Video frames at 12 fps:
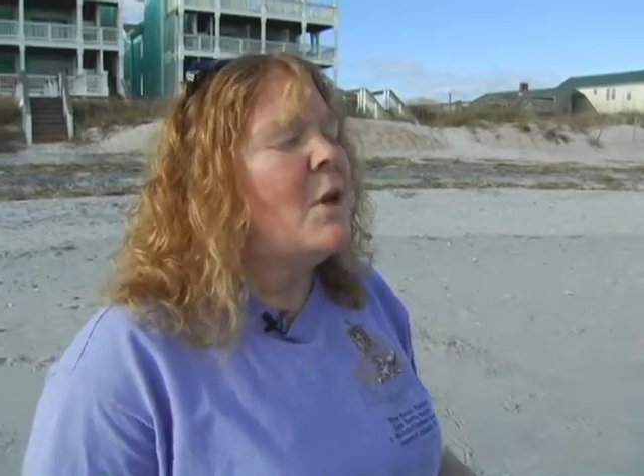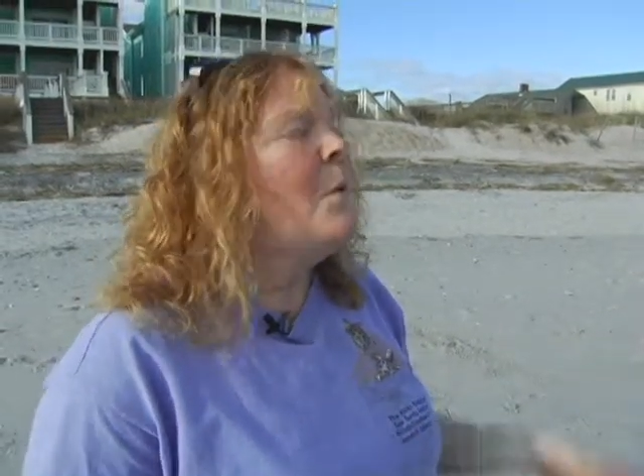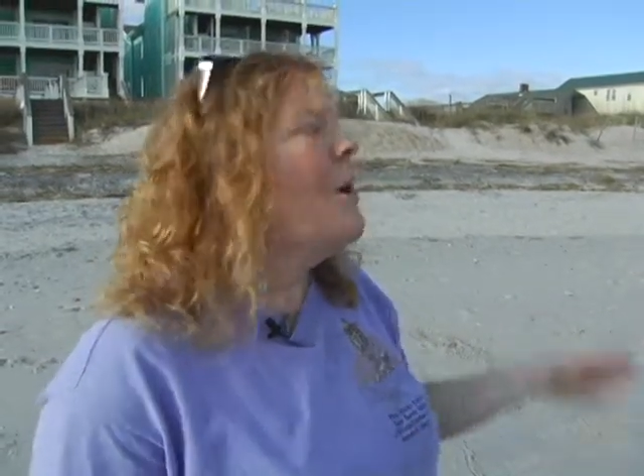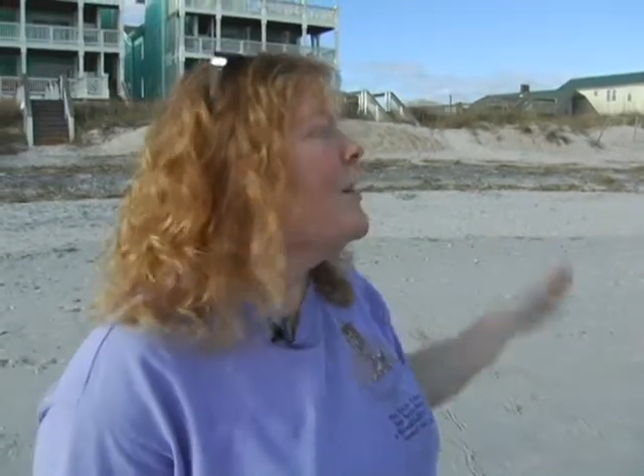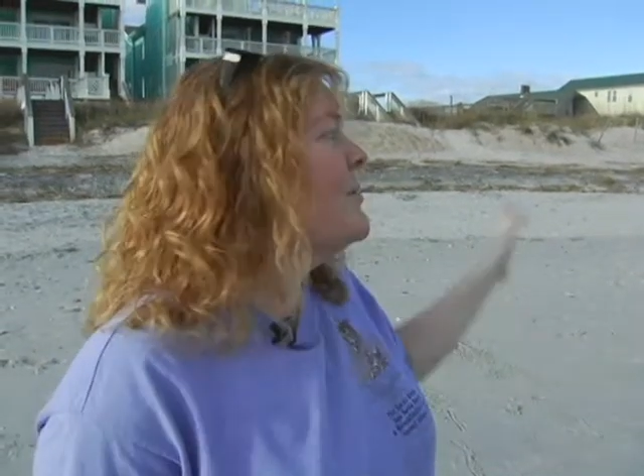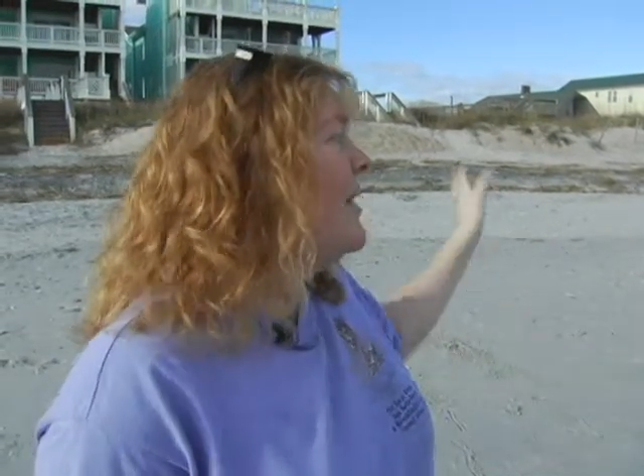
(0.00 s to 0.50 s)

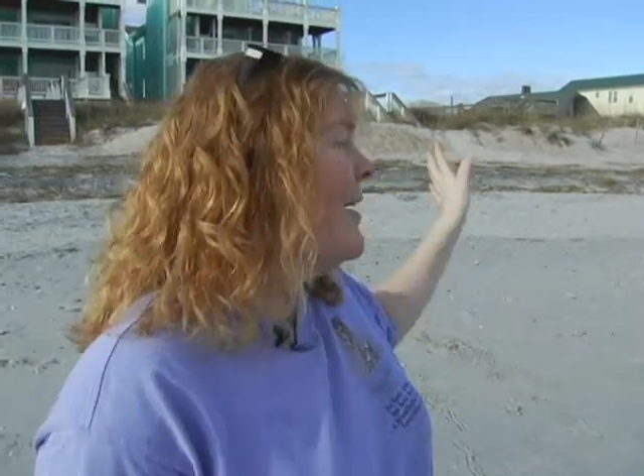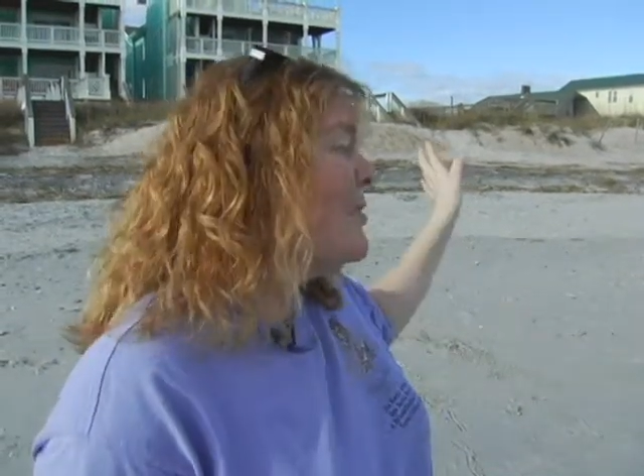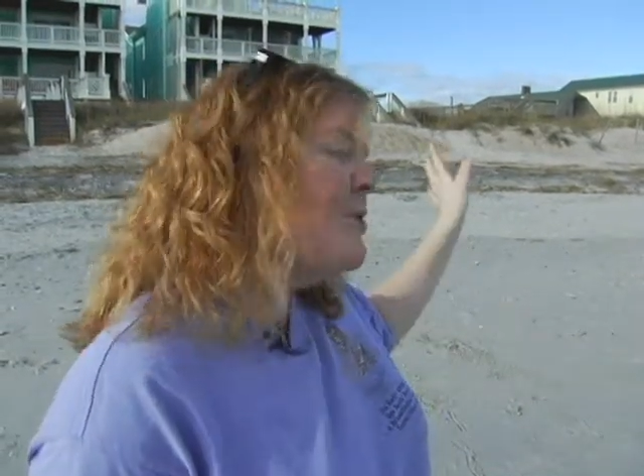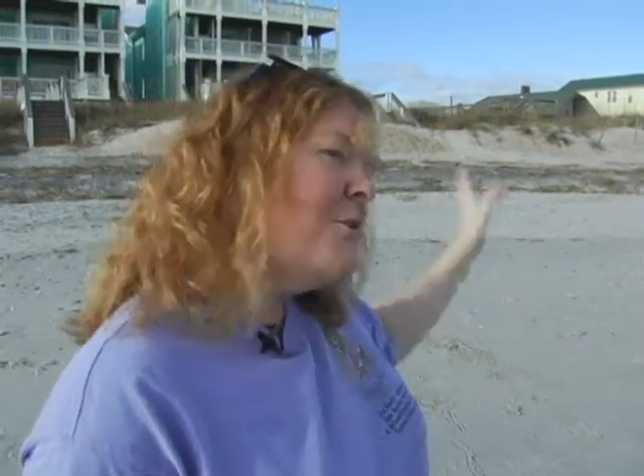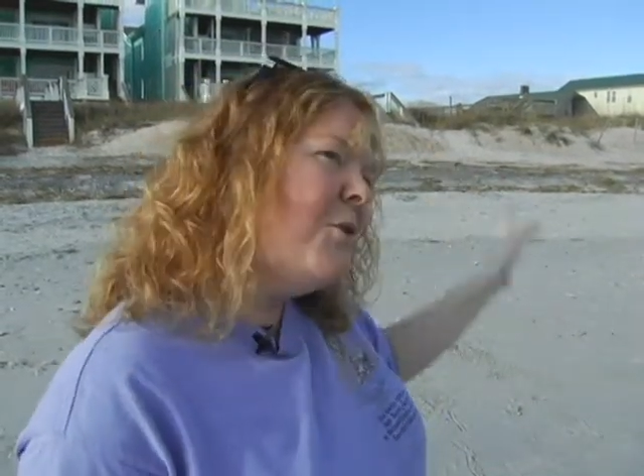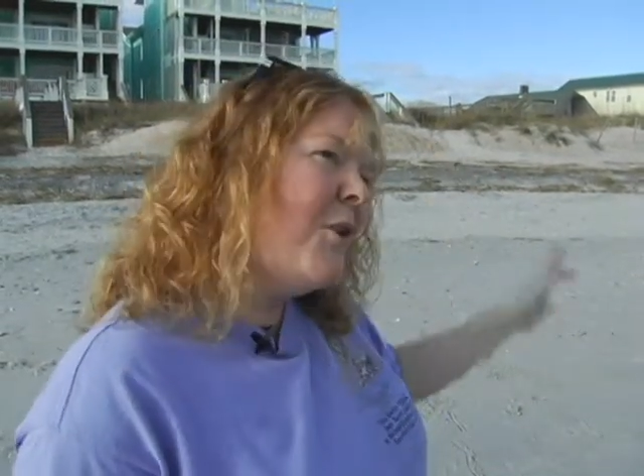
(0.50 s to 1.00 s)
We also have
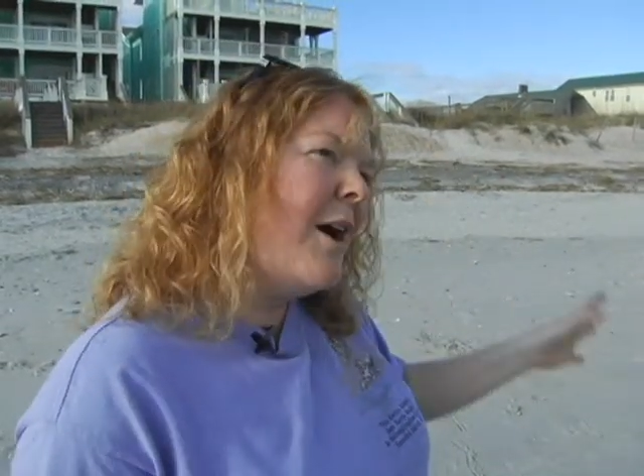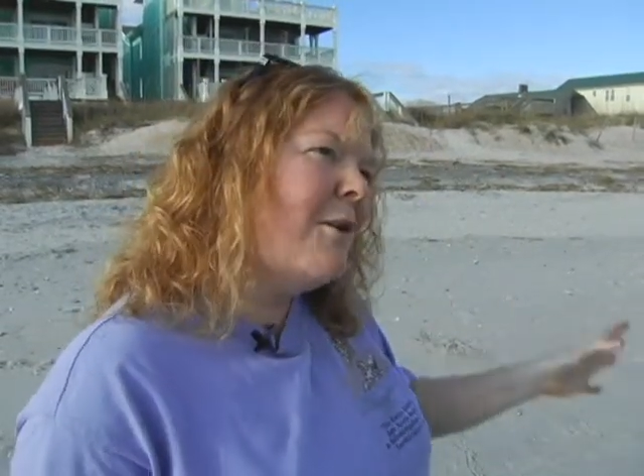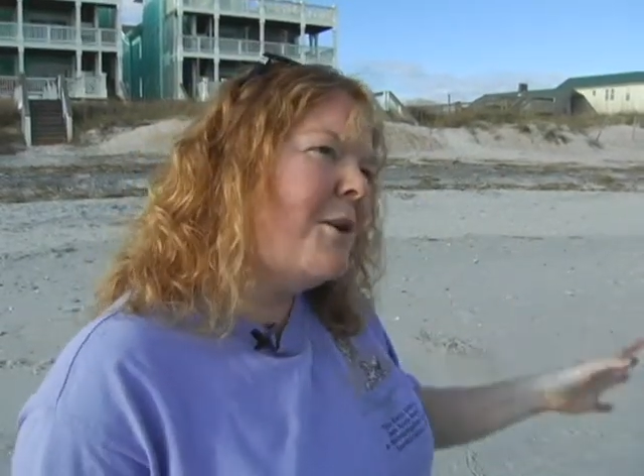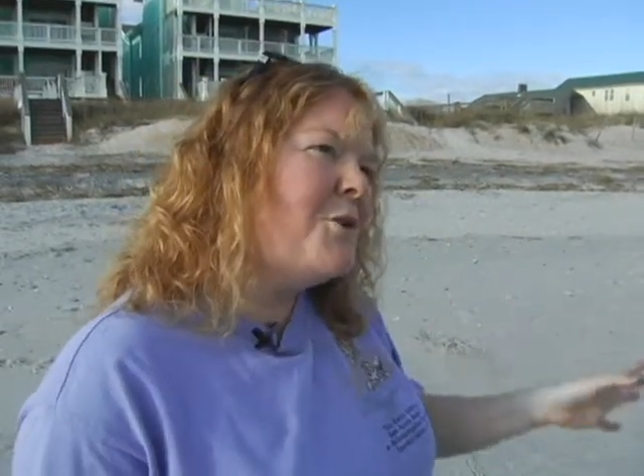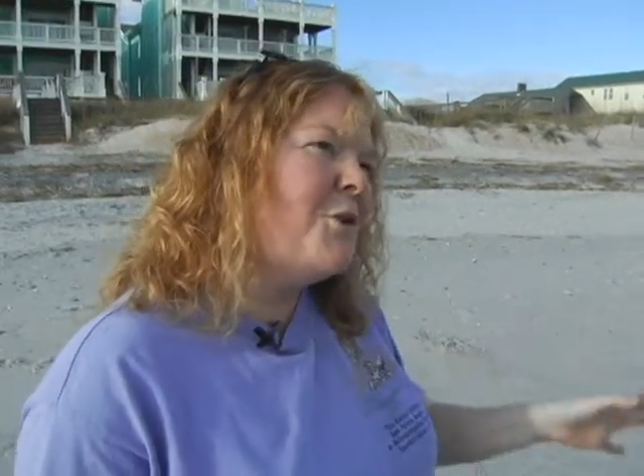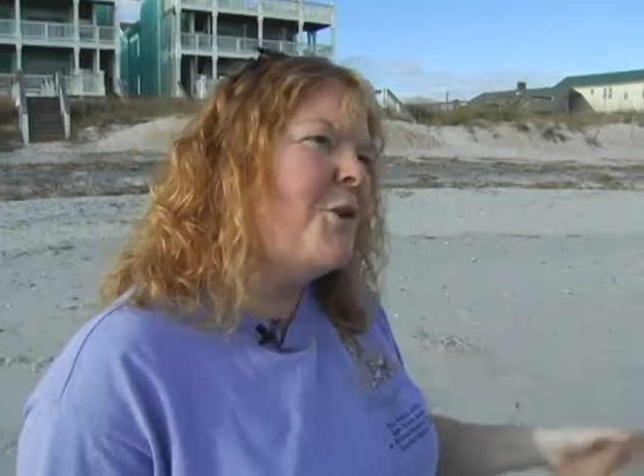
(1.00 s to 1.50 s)
to do crowd
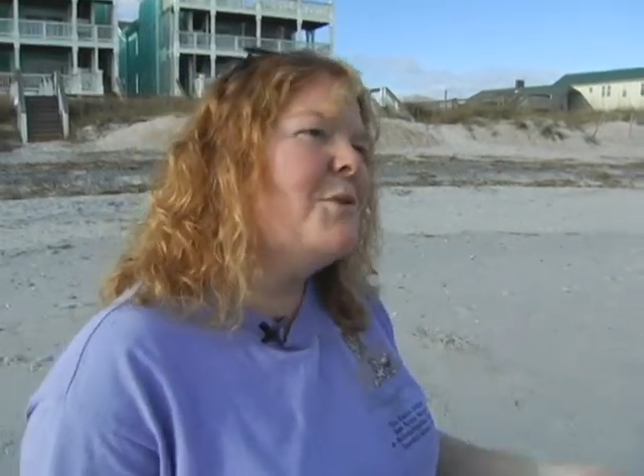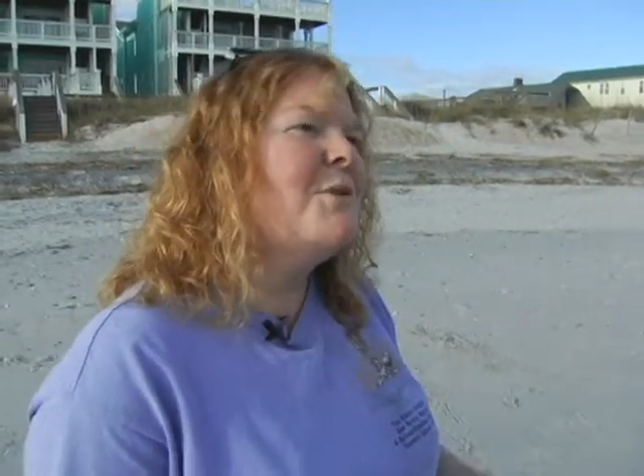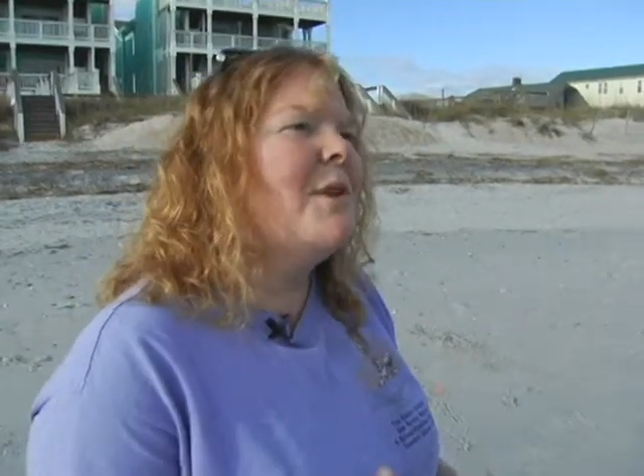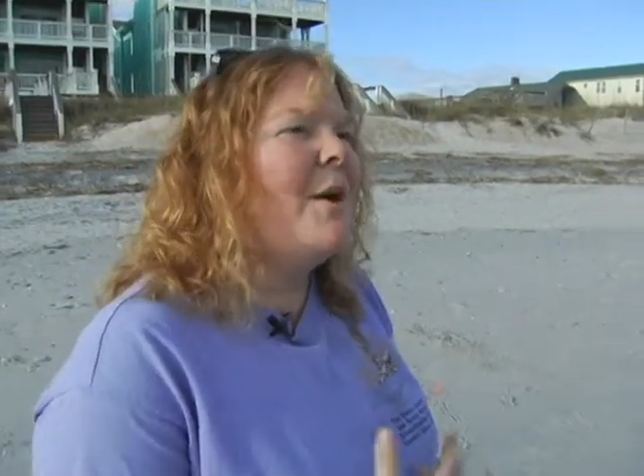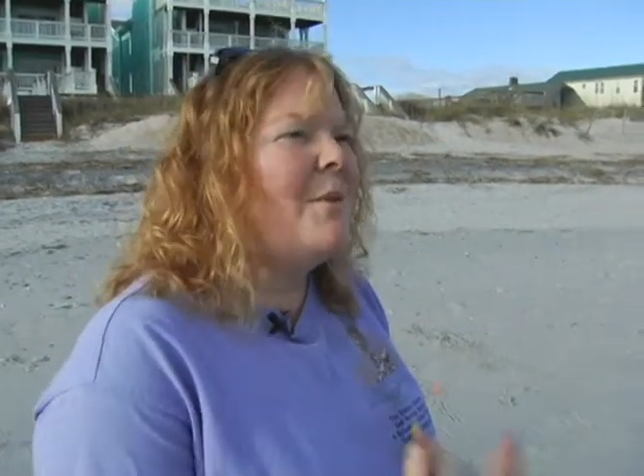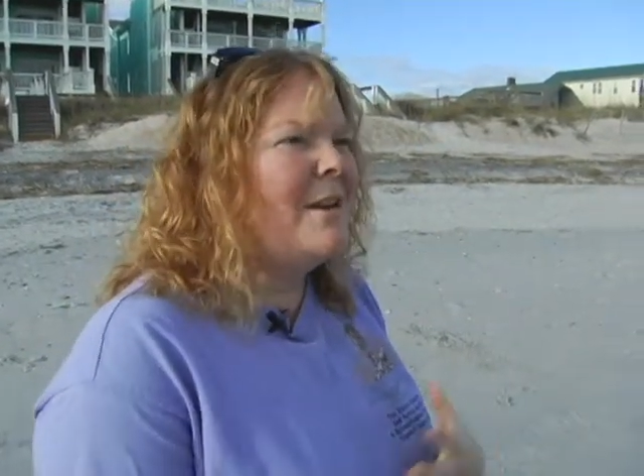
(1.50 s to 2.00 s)
control so
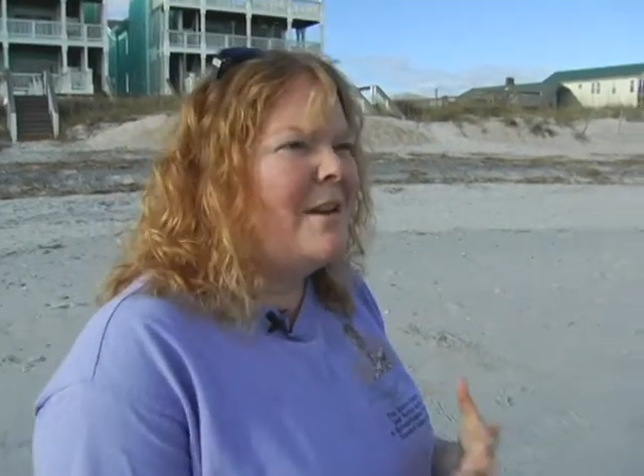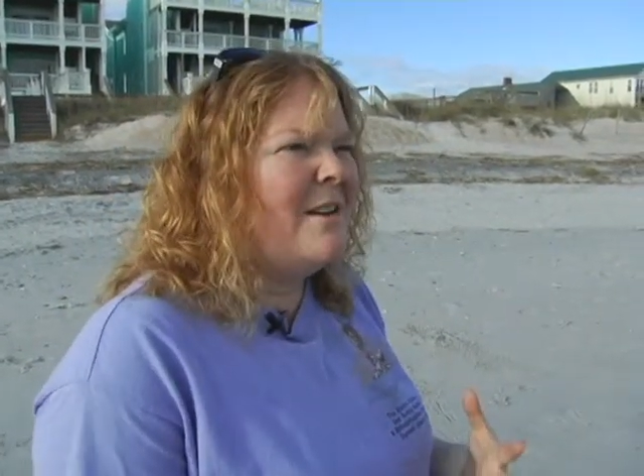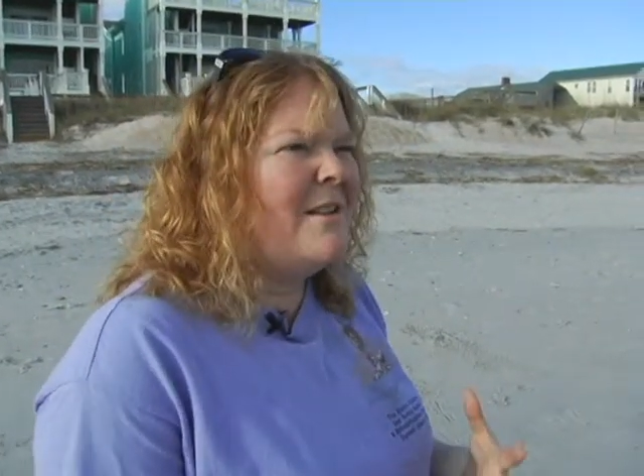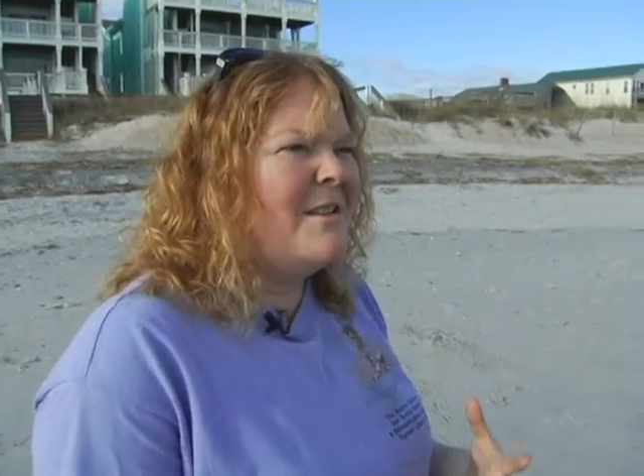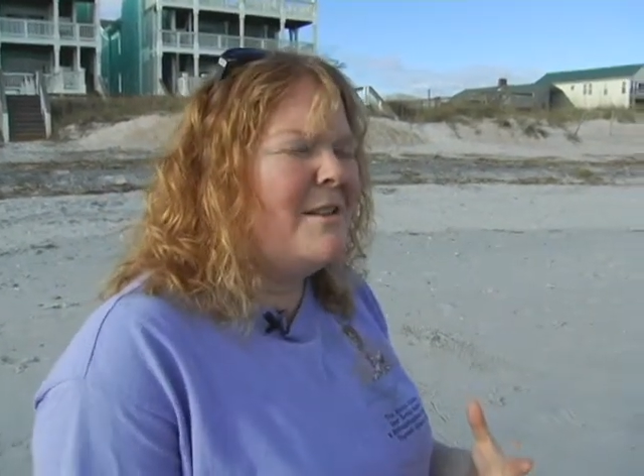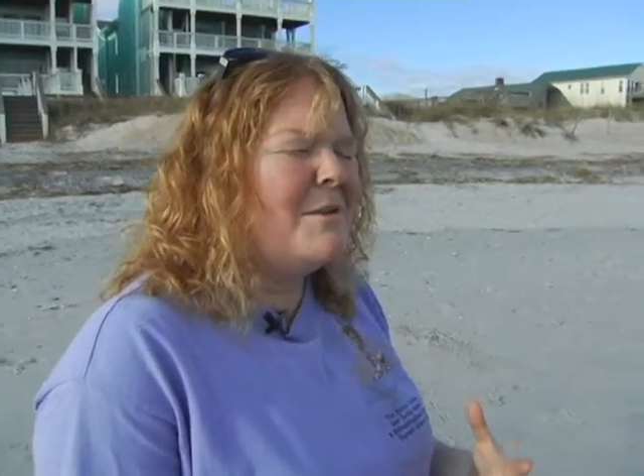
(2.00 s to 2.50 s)
that way
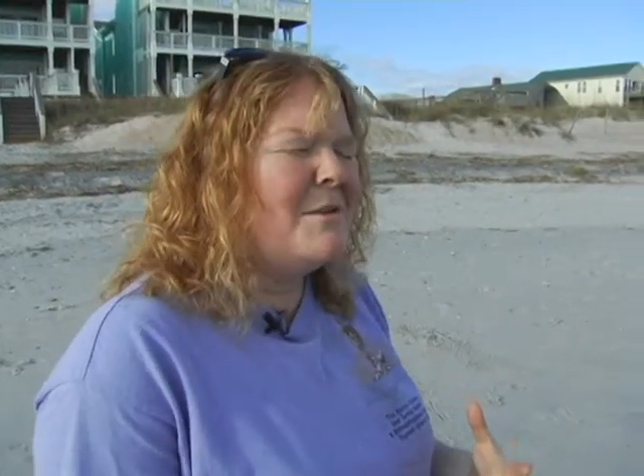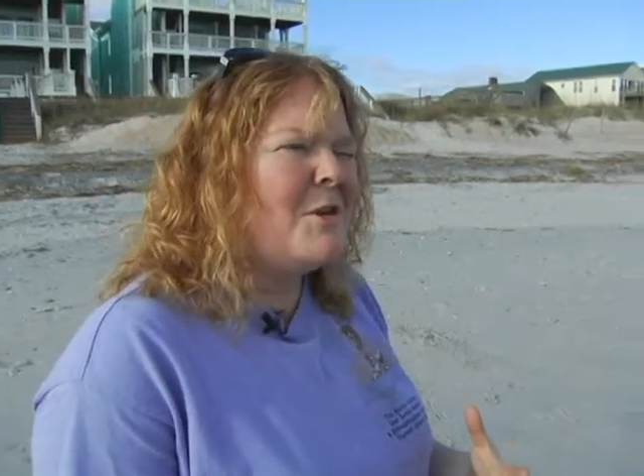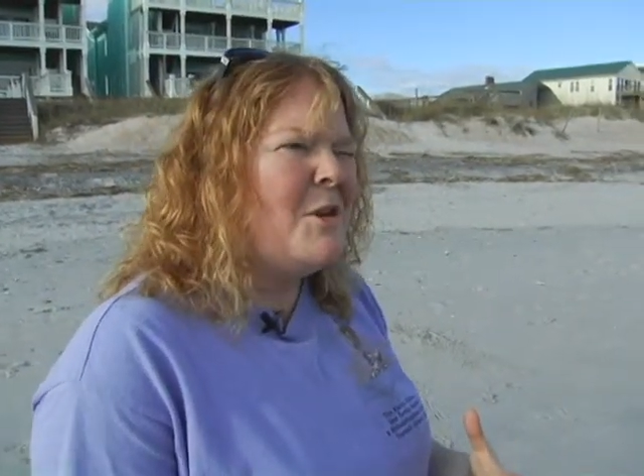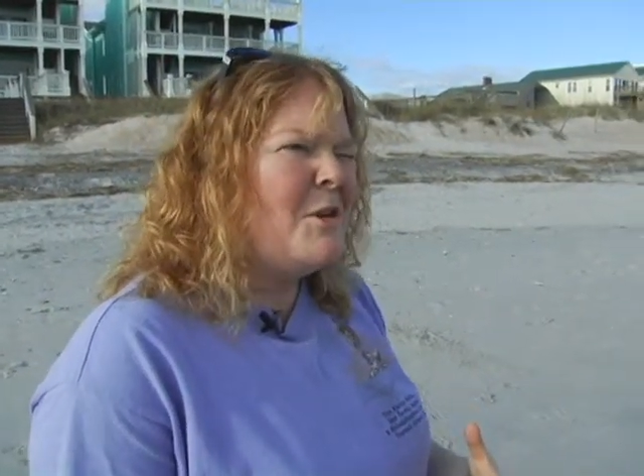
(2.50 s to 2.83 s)
none of the